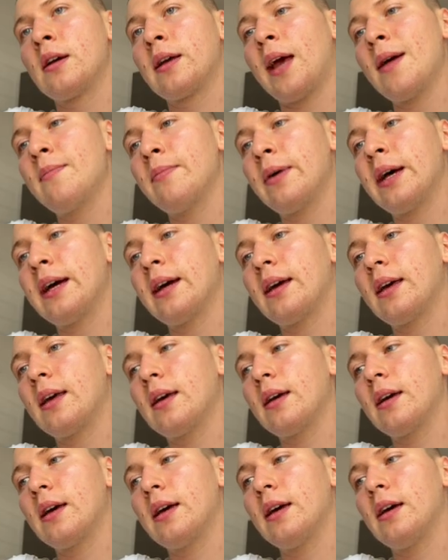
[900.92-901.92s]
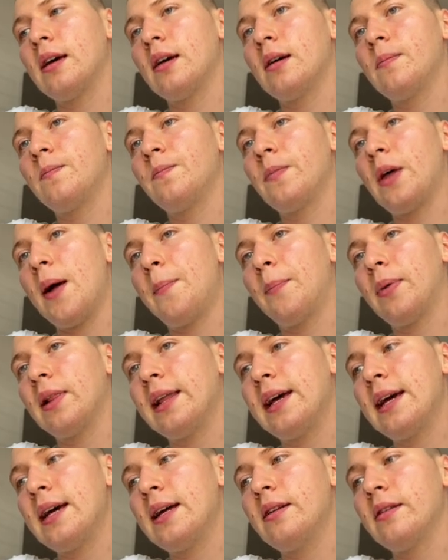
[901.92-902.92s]
Came back, I
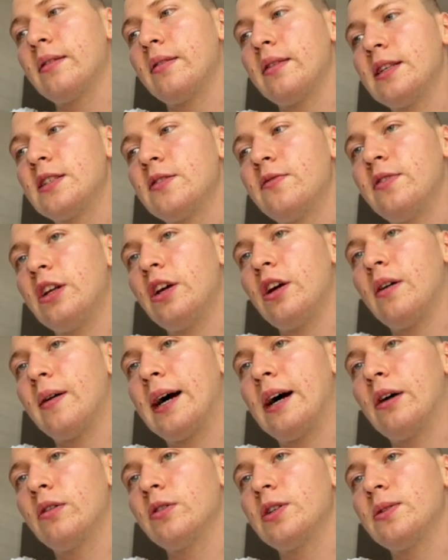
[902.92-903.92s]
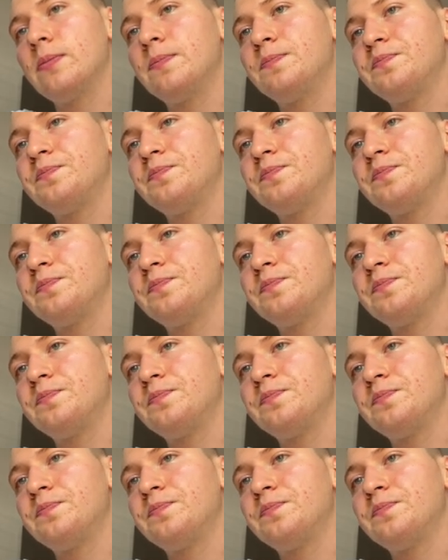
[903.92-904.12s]
planned this video out.